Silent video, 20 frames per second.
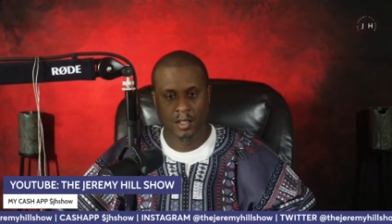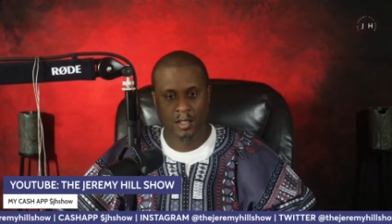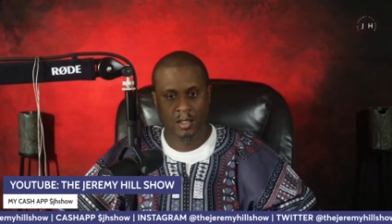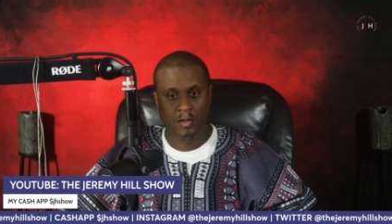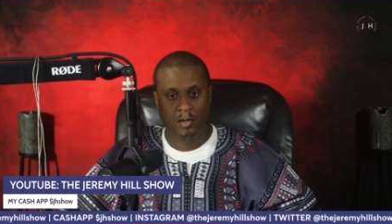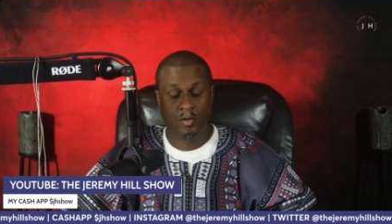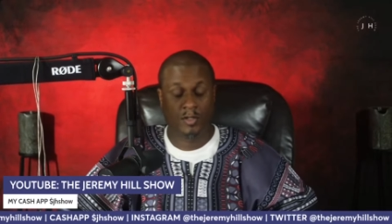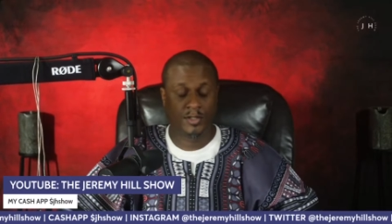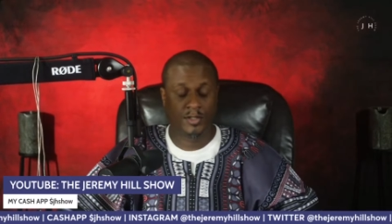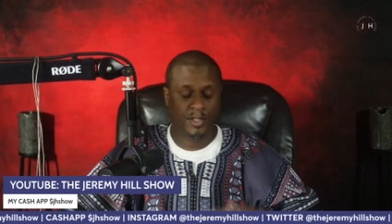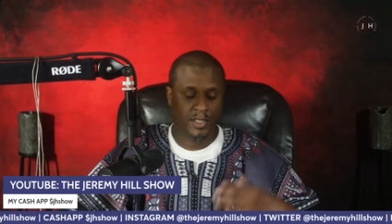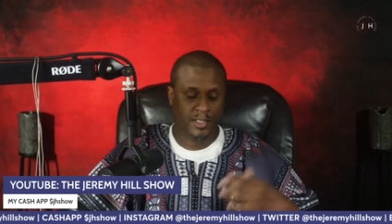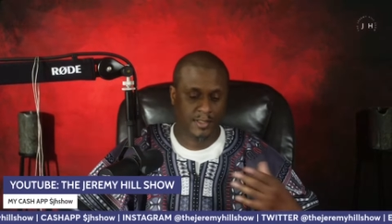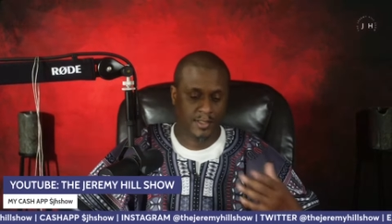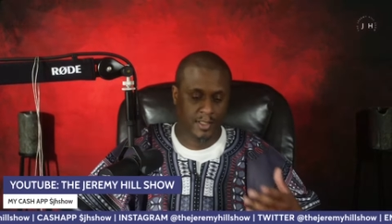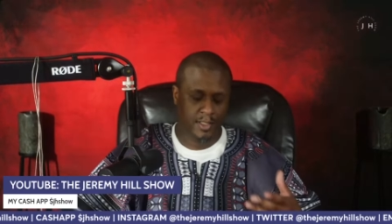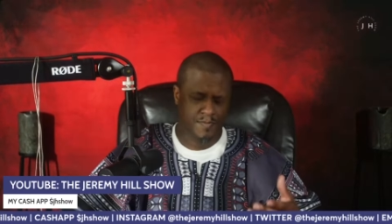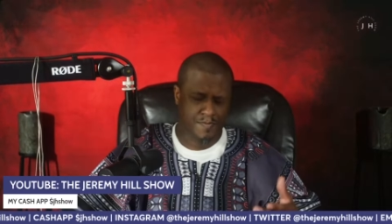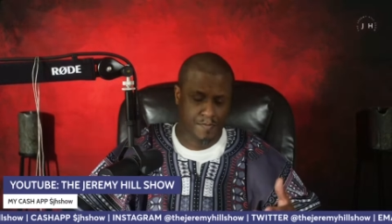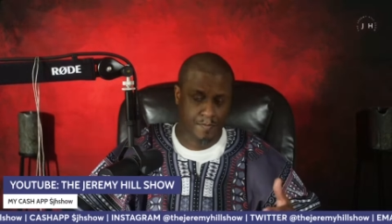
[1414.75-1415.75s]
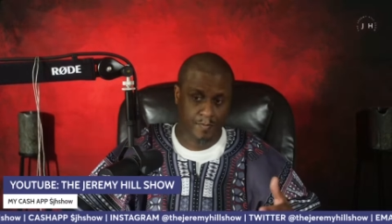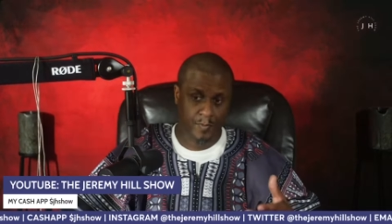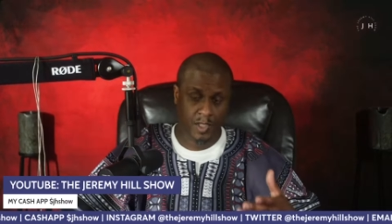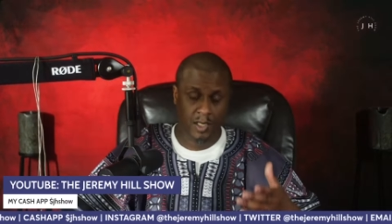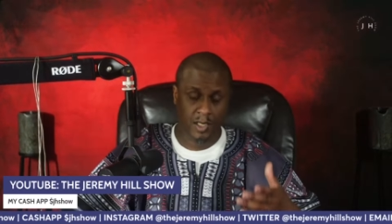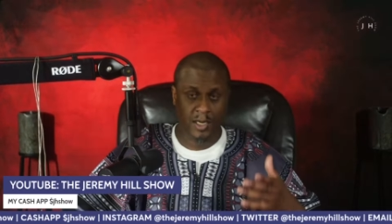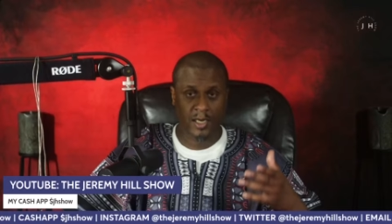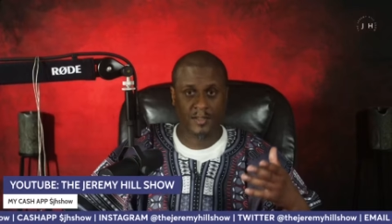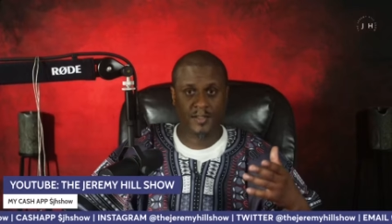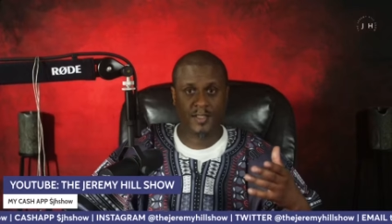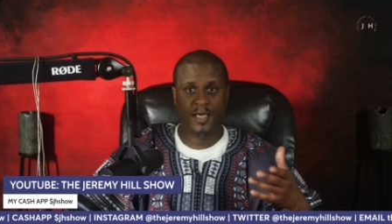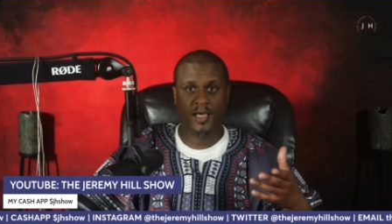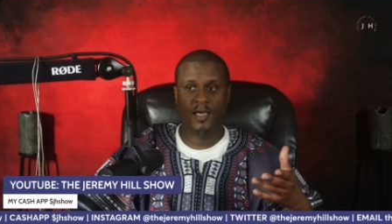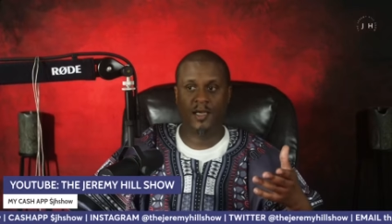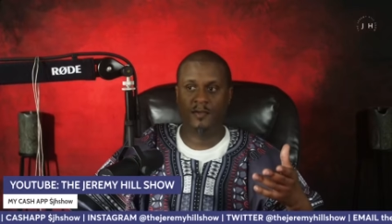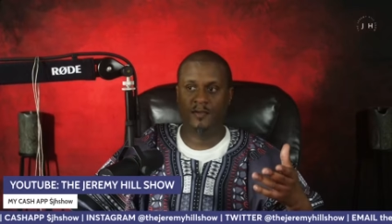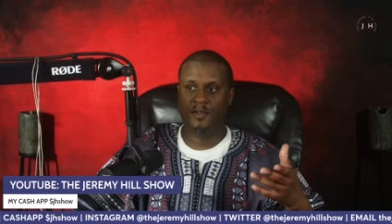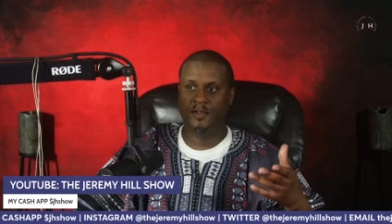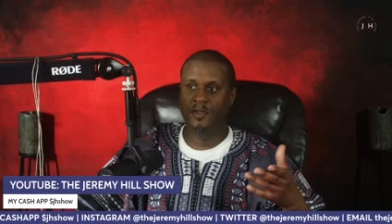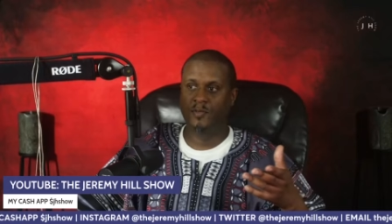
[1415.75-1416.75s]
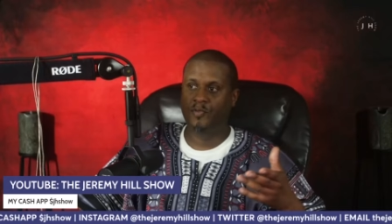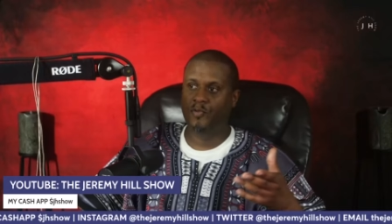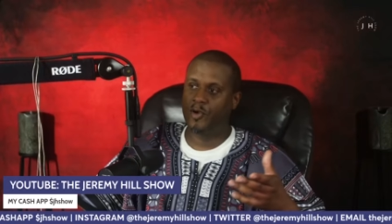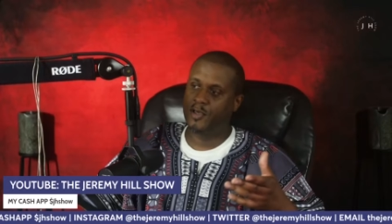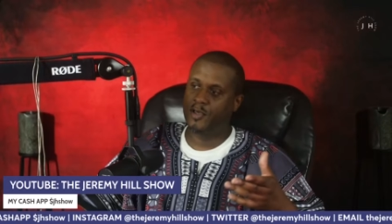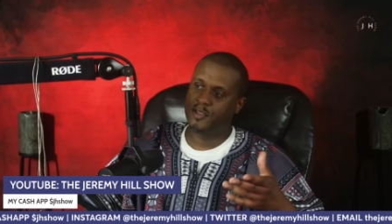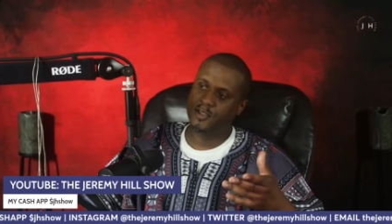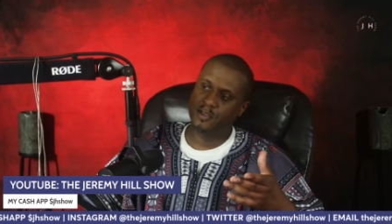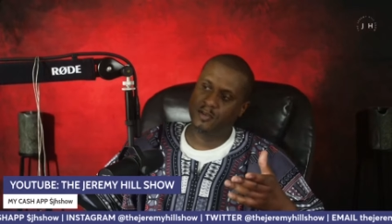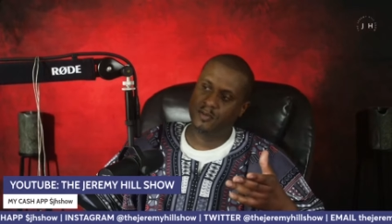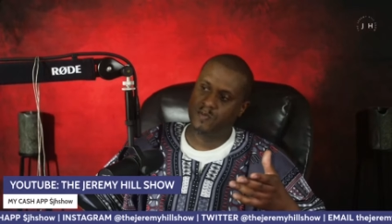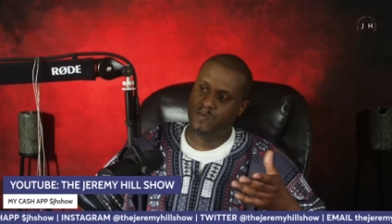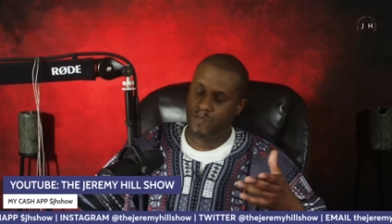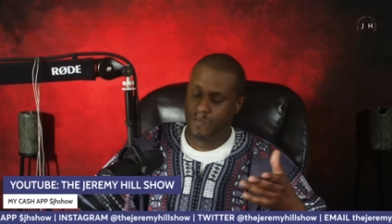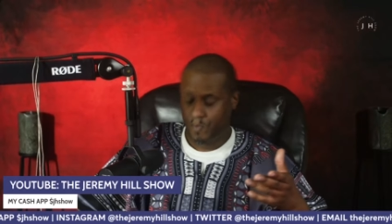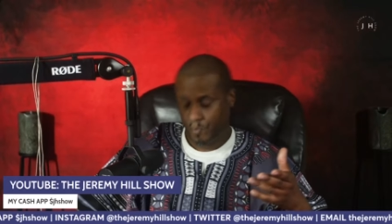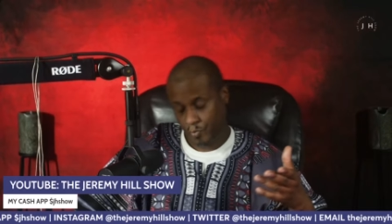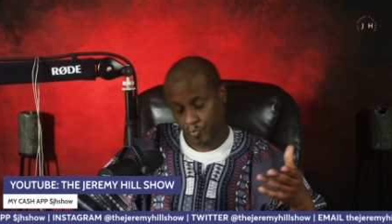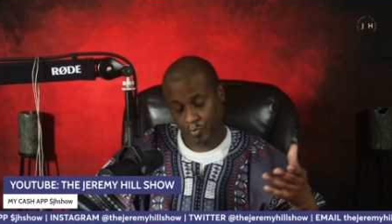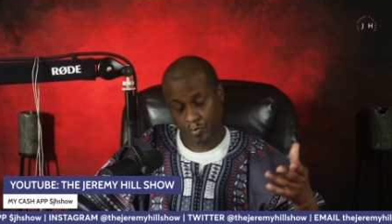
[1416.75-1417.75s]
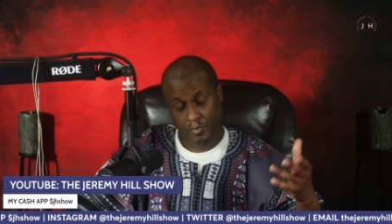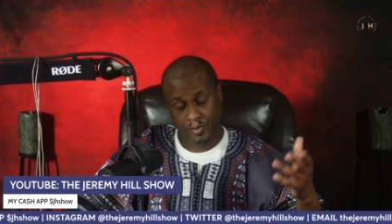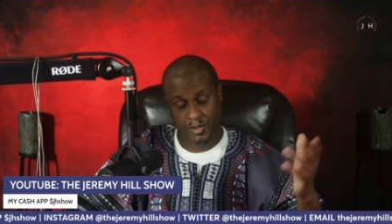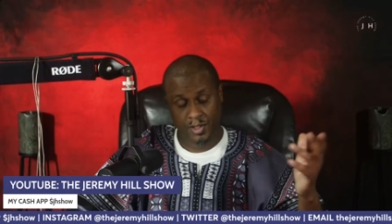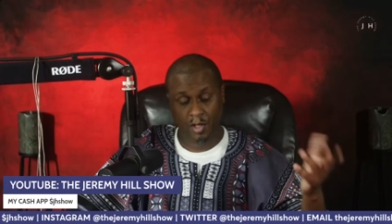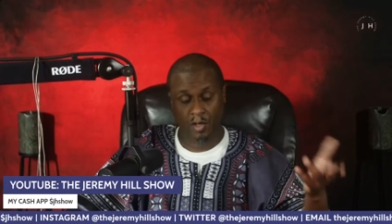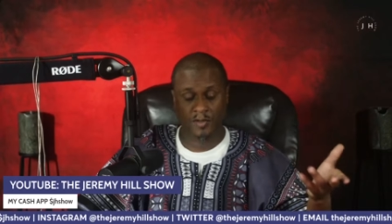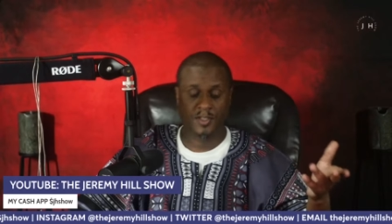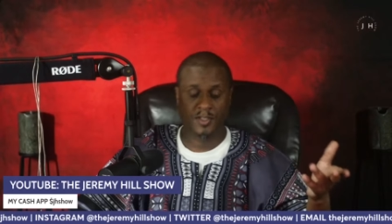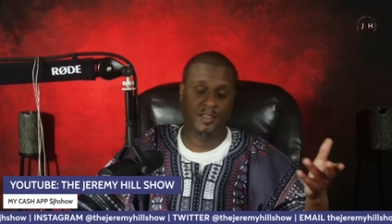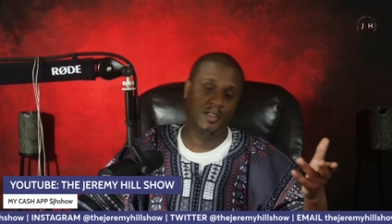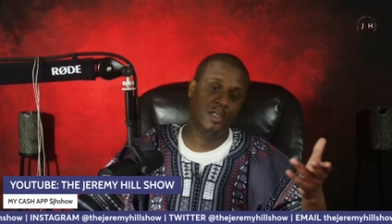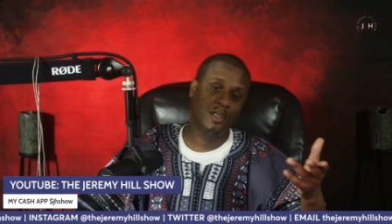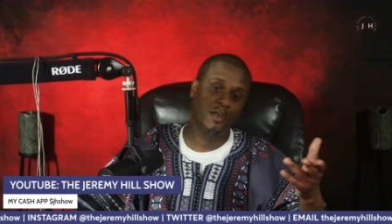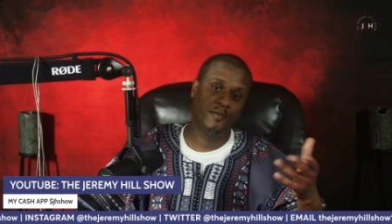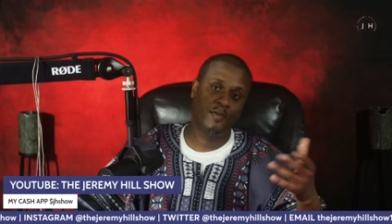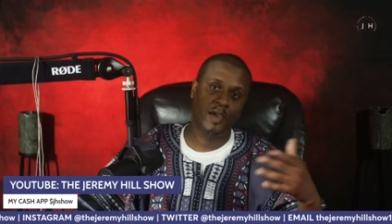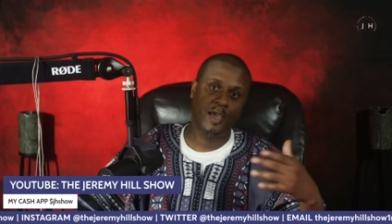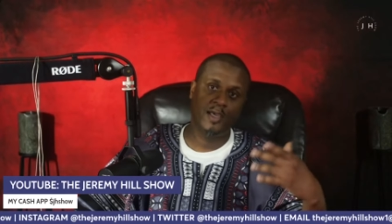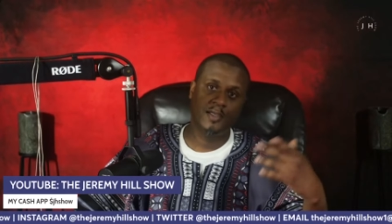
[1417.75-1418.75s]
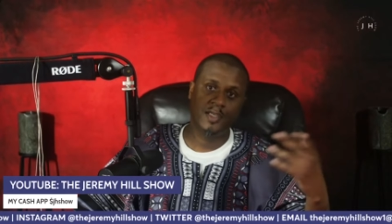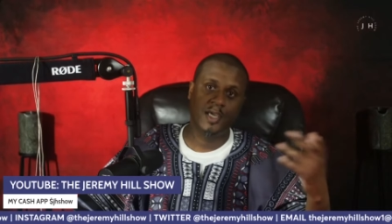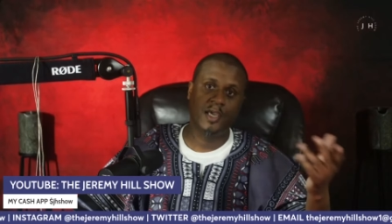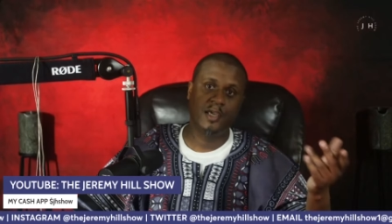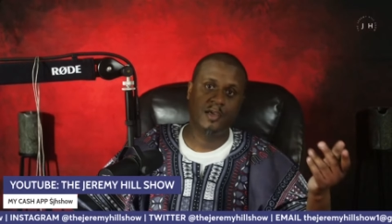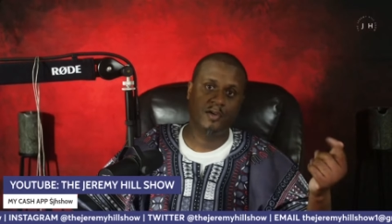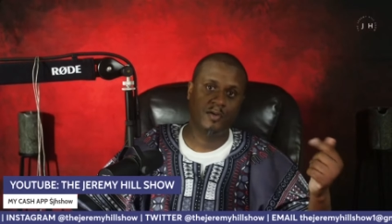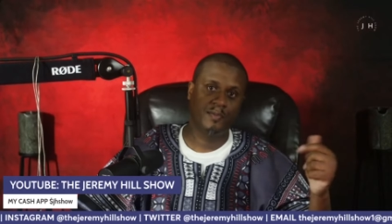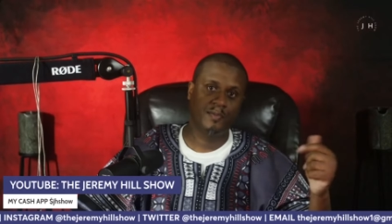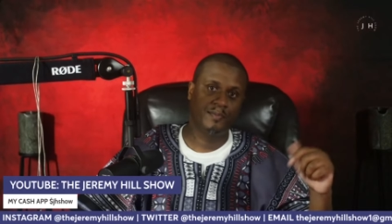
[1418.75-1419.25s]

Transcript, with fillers: or should I say, a lot of times depression shows itself as anger.